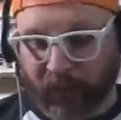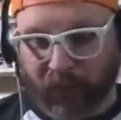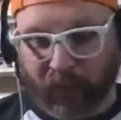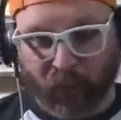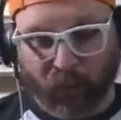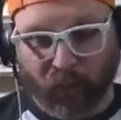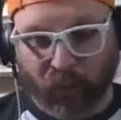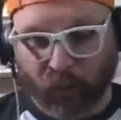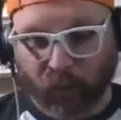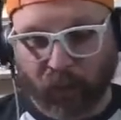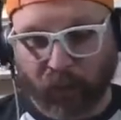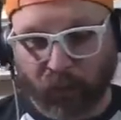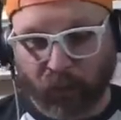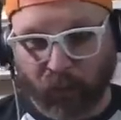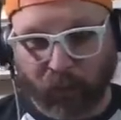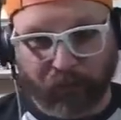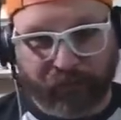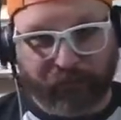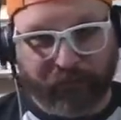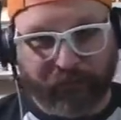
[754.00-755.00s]
So we'll,
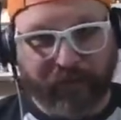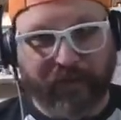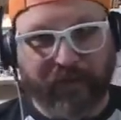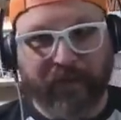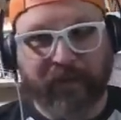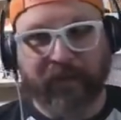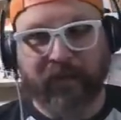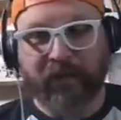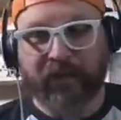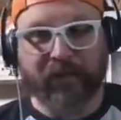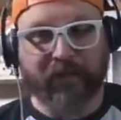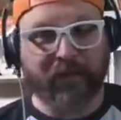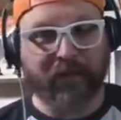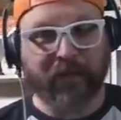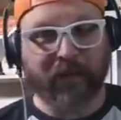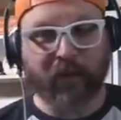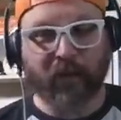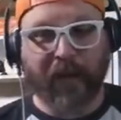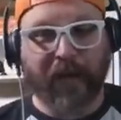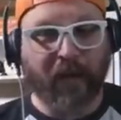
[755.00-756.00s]
we'll see,
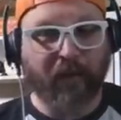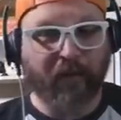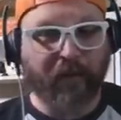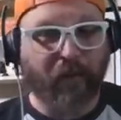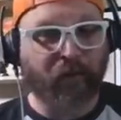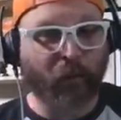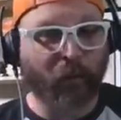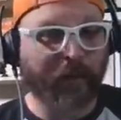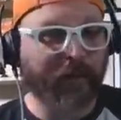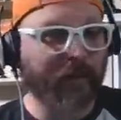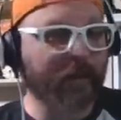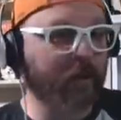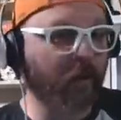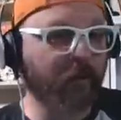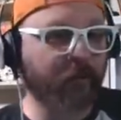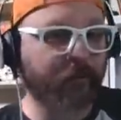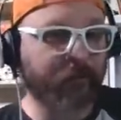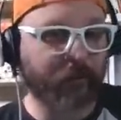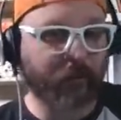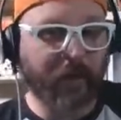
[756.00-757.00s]
you know, how this week
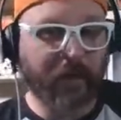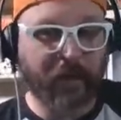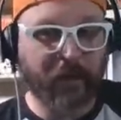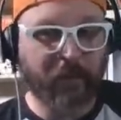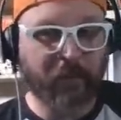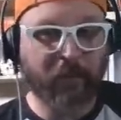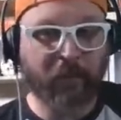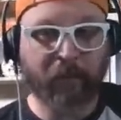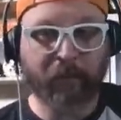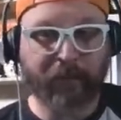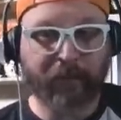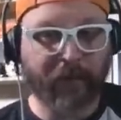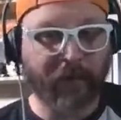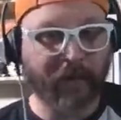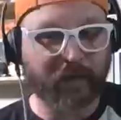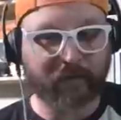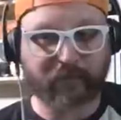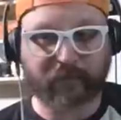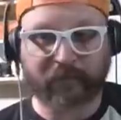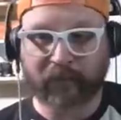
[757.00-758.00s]
goes for him.
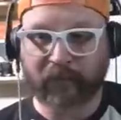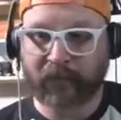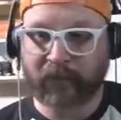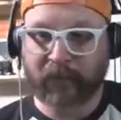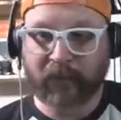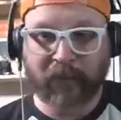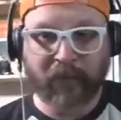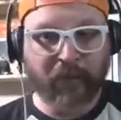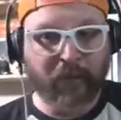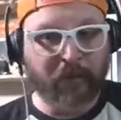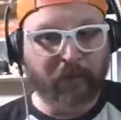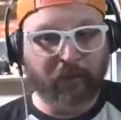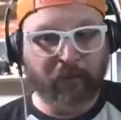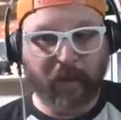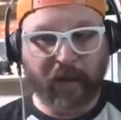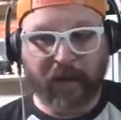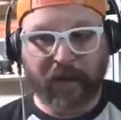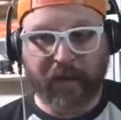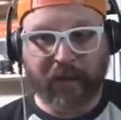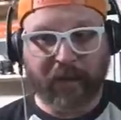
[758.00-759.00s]
But
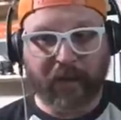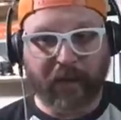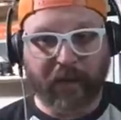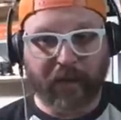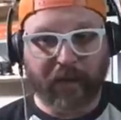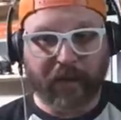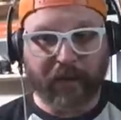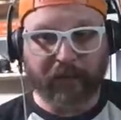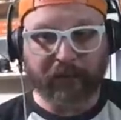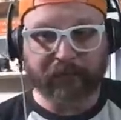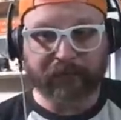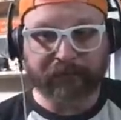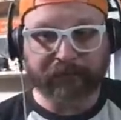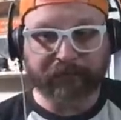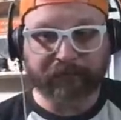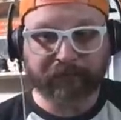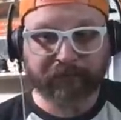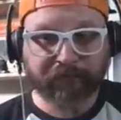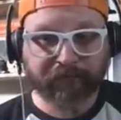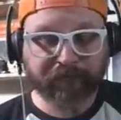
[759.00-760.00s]
man, um,
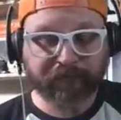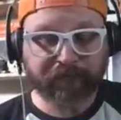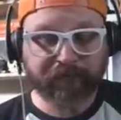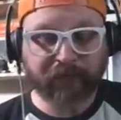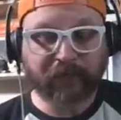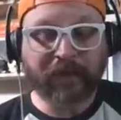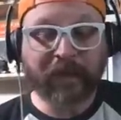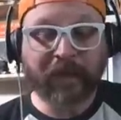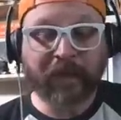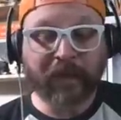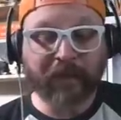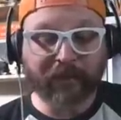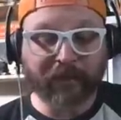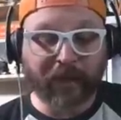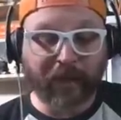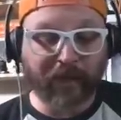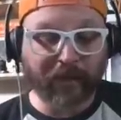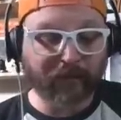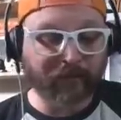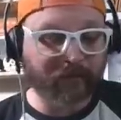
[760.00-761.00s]

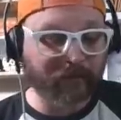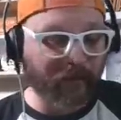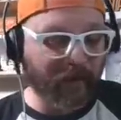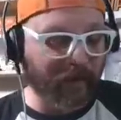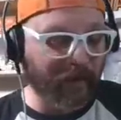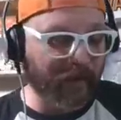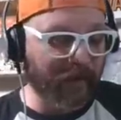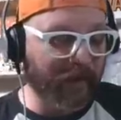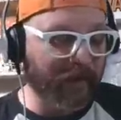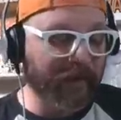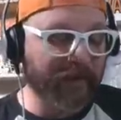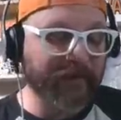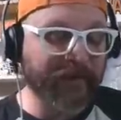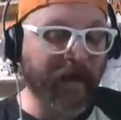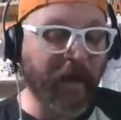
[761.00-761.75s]
that uh,